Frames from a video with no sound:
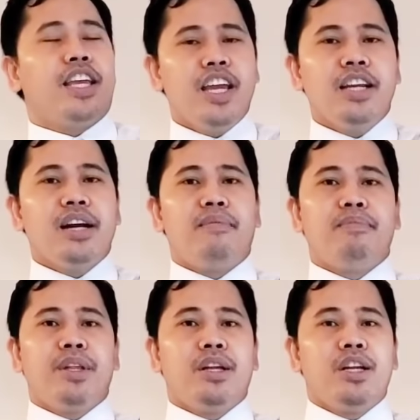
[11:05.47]
kingdom,
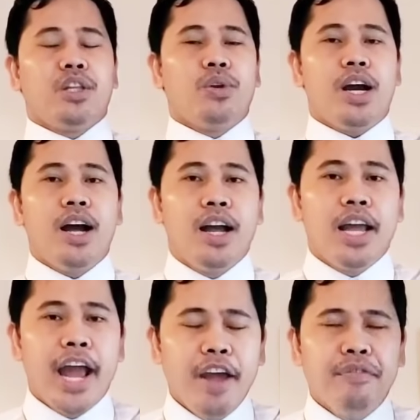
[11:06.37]
to the
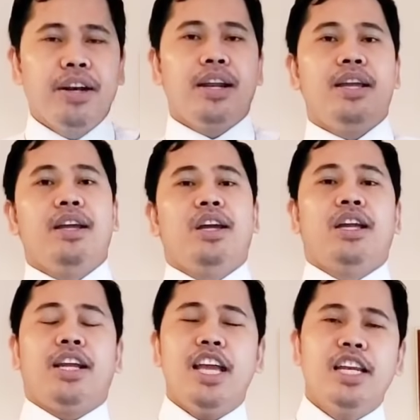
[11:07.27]
heavenly
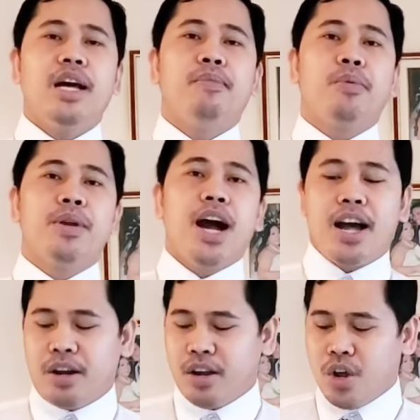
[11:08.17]
kingdom of
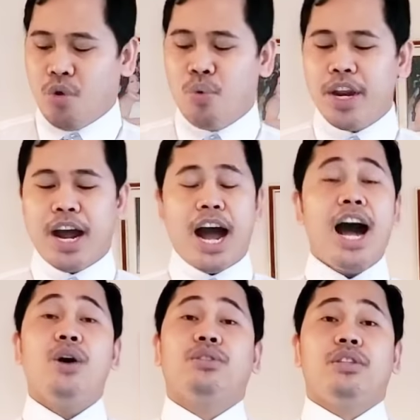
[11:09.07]
God
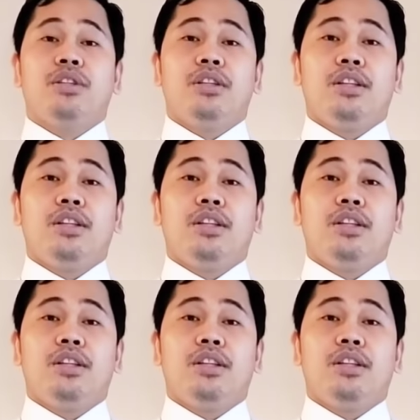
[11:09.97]
without